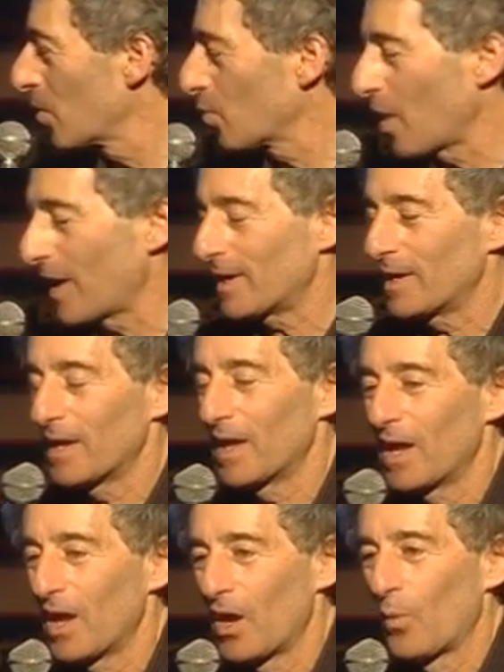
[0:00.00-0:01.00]
Right.
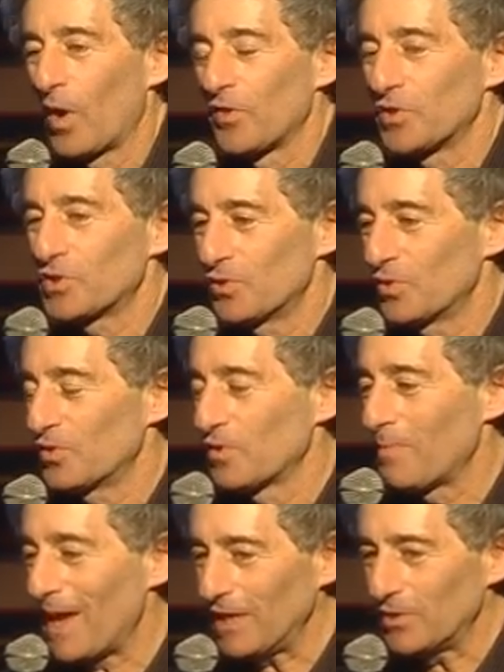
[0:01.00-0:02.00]
Well, the, the
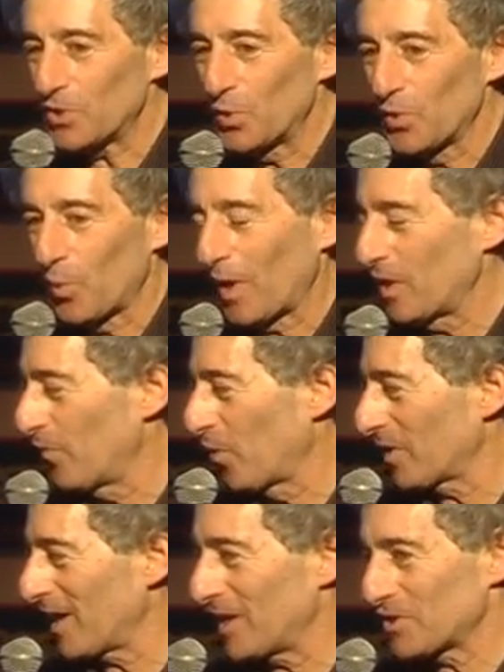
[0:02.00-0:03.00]
main tool the weather
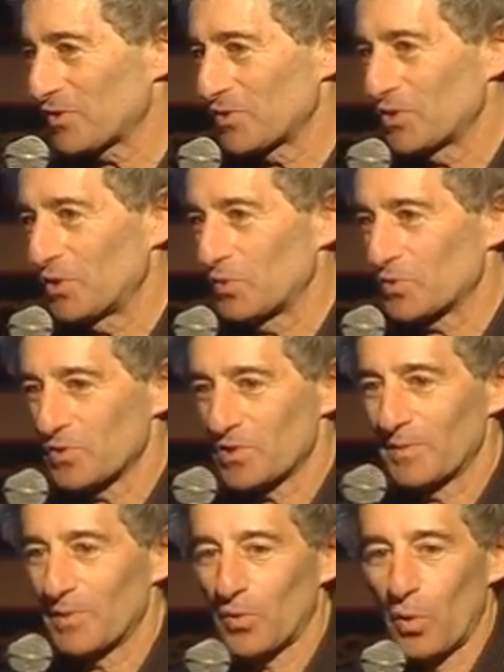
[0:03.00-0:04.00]
forecasters use are
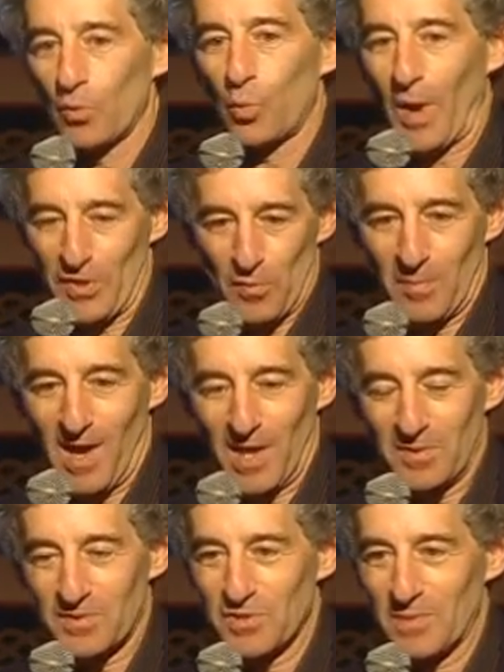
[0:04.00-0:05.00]
something called weather
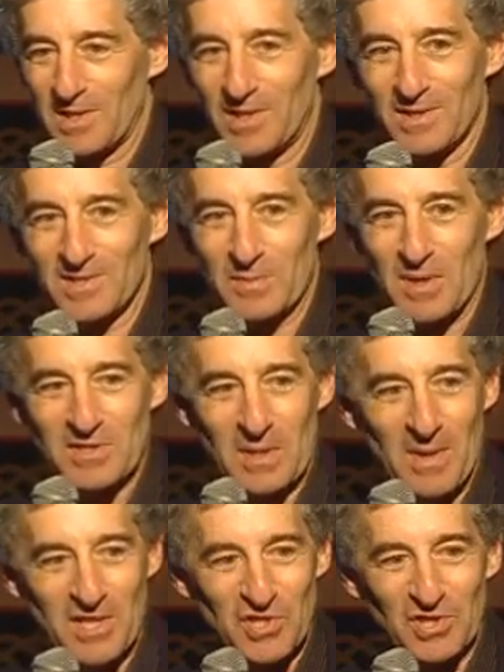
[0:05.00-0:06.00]
models. You may sometimes they
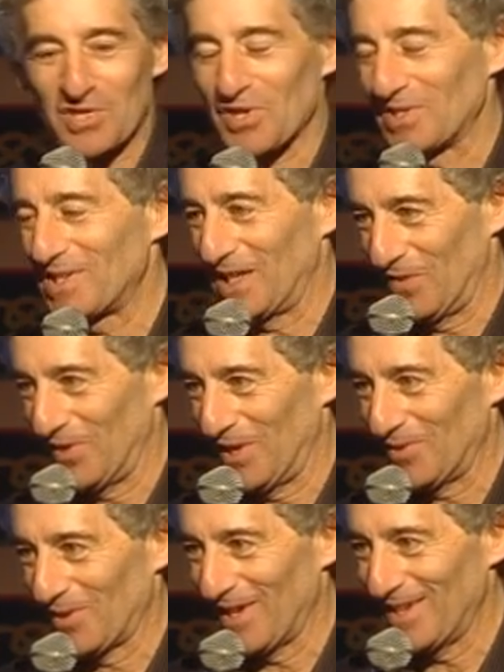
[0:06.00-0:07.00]
mention these on
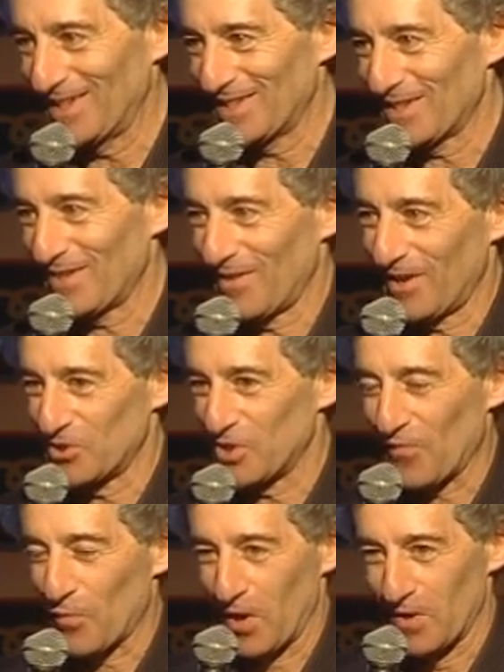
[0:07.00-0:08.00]
TV, right? You, see, you hear
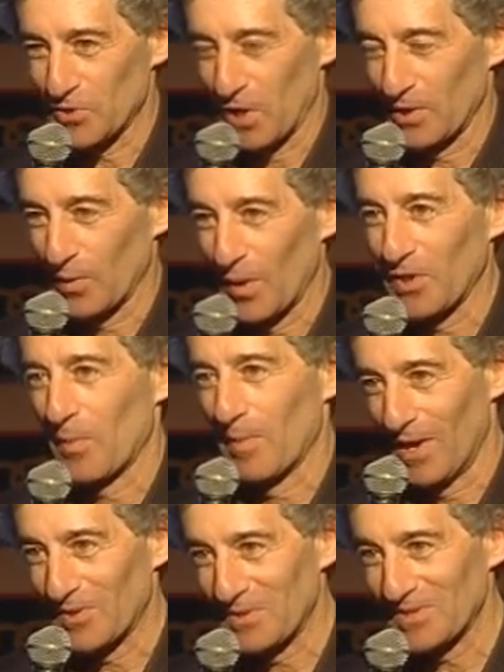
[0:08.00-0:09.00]
Jeff Renner saying the weather
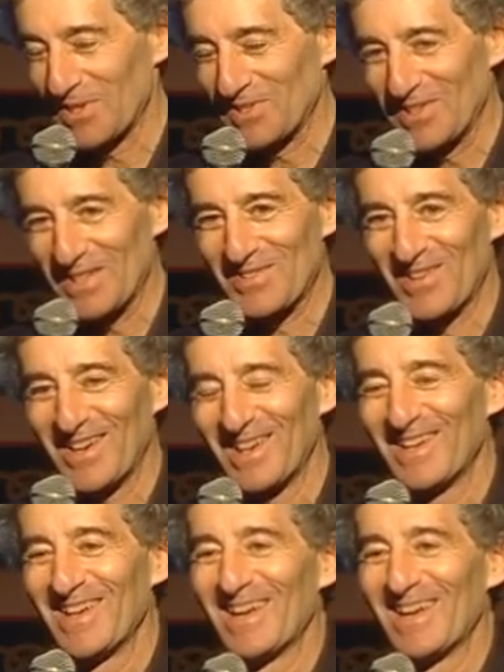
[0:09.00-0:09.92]
model says this, right?